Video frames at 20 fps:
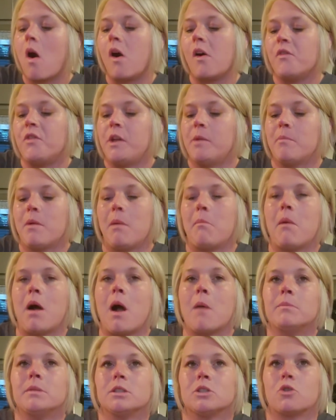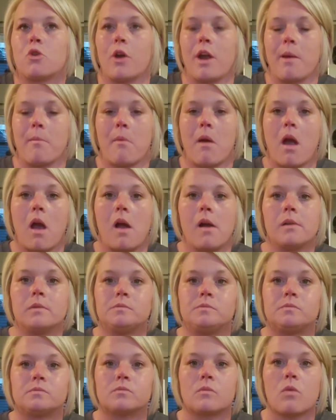And then my mama's grandma,
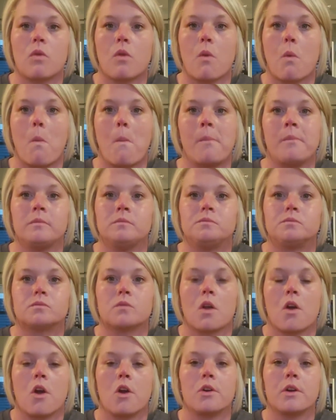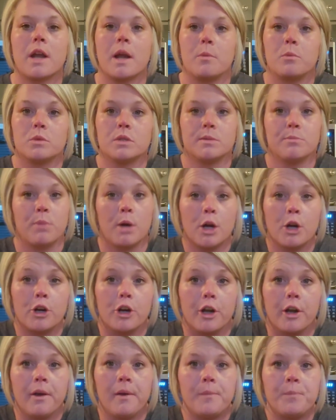her name was
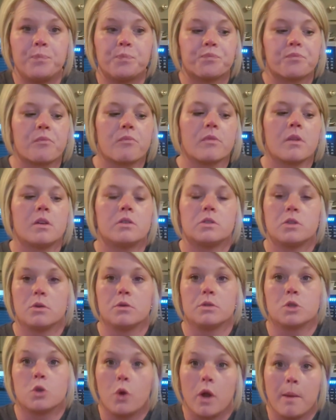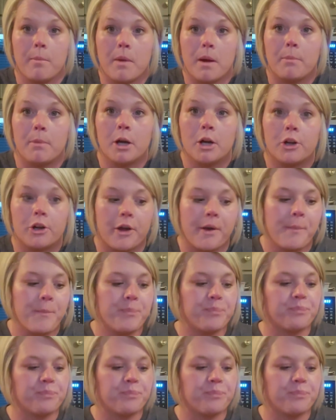Berta, so it was Grandma Berta.